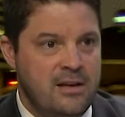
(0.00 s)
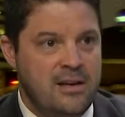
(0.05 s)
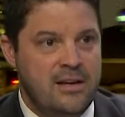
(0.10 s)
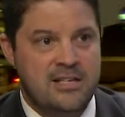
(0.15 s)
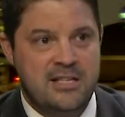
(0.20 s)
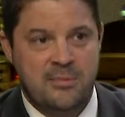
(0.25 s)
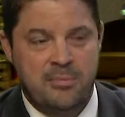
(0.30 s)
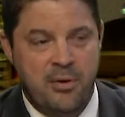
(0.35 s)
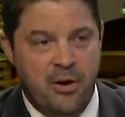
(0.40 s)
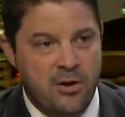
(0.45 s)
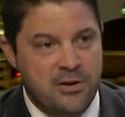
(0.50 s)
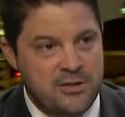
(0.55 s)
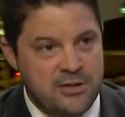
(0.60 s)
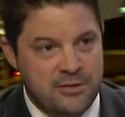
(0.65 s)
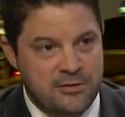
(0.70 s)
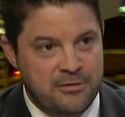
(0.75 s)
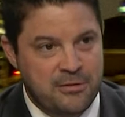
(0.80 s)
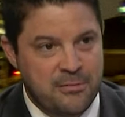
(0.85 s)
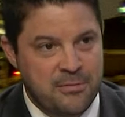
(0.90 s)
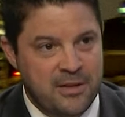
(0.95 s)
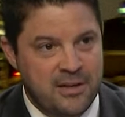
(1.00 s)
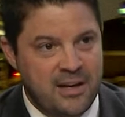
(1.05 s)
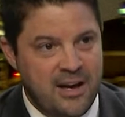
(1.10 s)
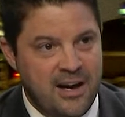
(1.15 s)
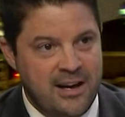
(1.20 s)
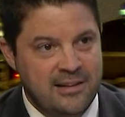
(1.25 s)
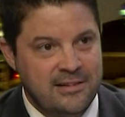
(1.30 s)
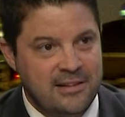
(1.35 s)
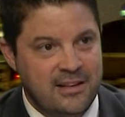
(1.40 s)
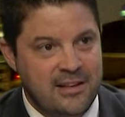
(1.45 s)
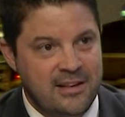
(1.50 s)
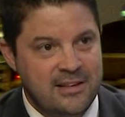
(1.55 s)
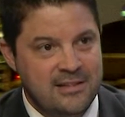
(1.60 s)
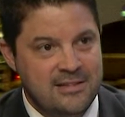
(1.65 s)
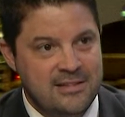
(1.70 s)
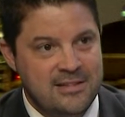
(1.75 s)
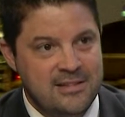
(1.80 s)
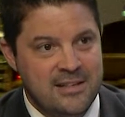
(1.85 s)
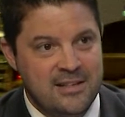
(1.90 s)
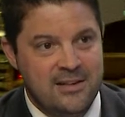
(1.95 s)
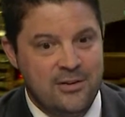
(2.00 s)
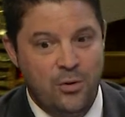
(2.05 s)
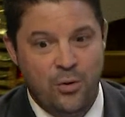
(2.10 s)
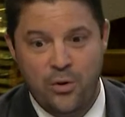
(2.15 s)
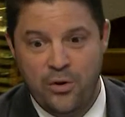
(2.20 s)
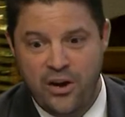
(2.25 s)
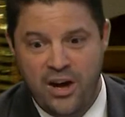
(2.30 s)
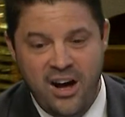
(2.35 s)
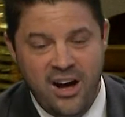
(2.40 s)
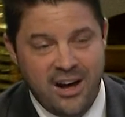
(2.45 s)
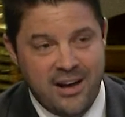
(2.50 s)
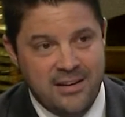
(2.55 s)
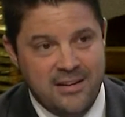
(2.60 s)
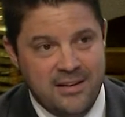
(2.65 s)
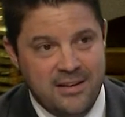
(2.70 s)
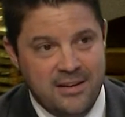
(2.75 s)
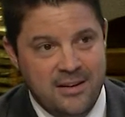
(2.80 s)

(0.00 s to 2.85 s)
a departure from the guidelines or not.